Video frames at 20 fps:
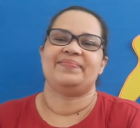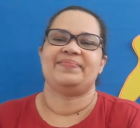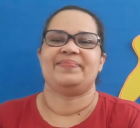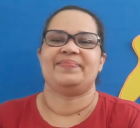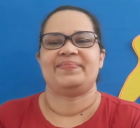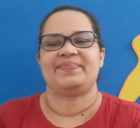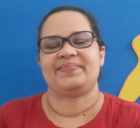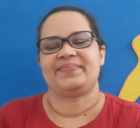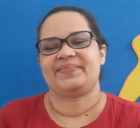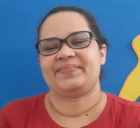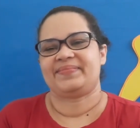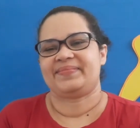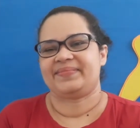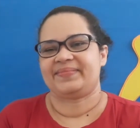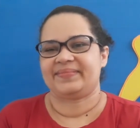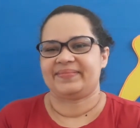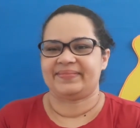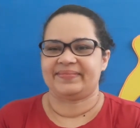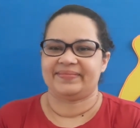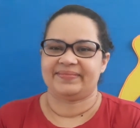
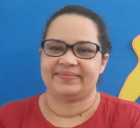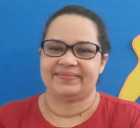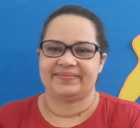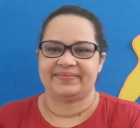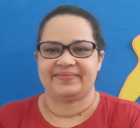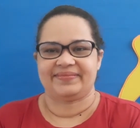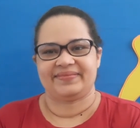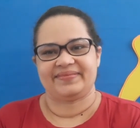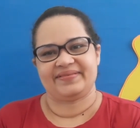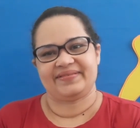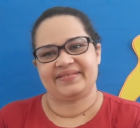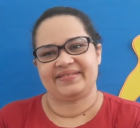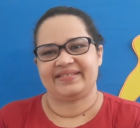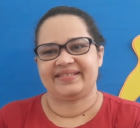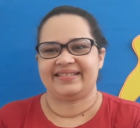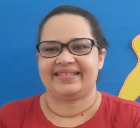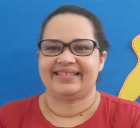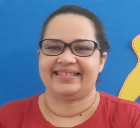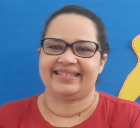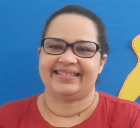
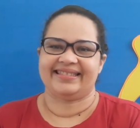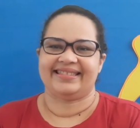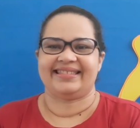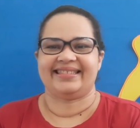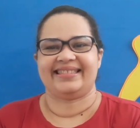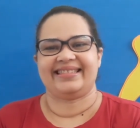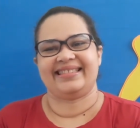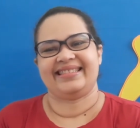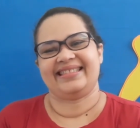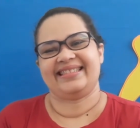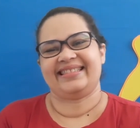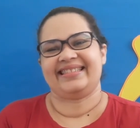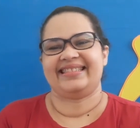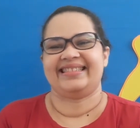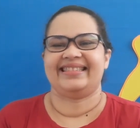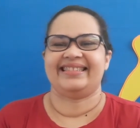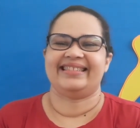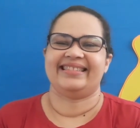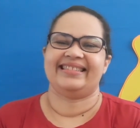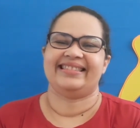
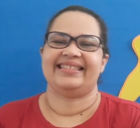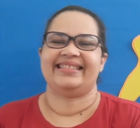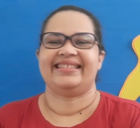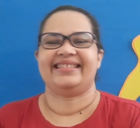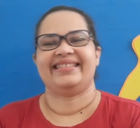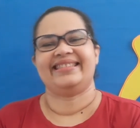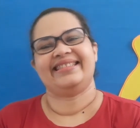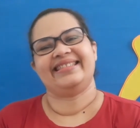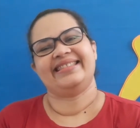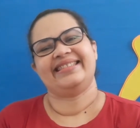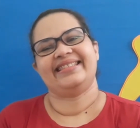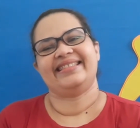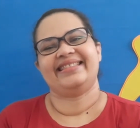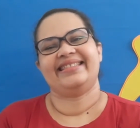Nobody speaks.